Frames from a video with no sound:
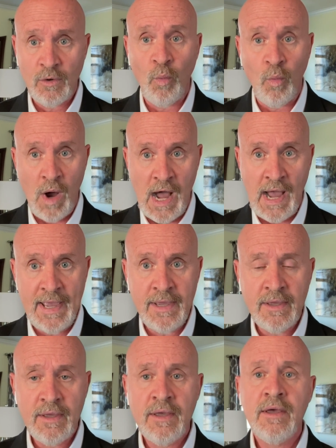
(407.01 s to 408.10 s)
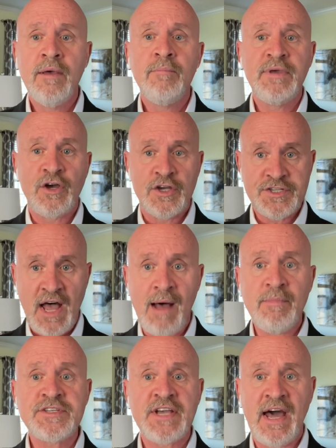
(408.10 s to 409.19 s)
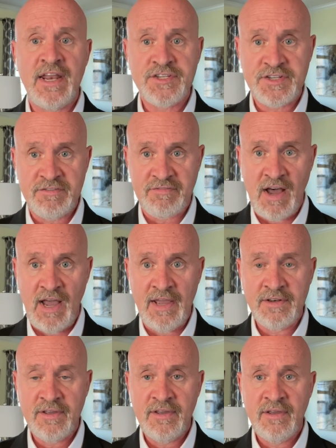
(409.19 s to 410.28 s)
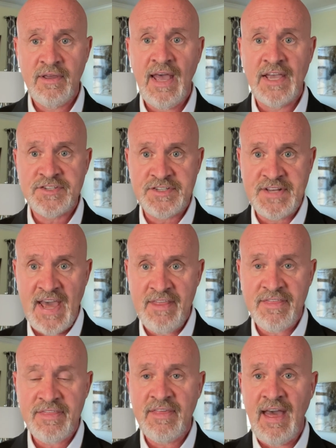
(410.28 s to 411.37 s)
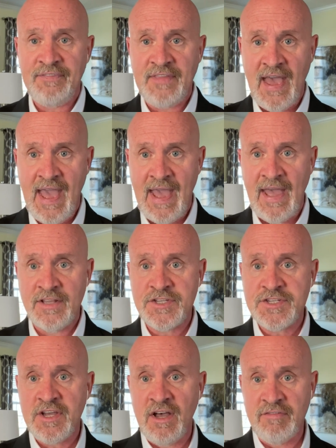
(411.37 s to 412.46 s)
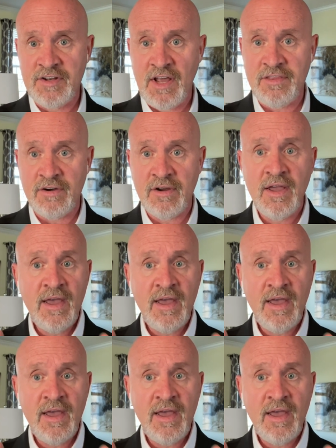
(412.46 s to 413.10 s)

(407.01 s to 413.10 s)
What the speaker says: Why? Because homicide is defined as death at the hands of another.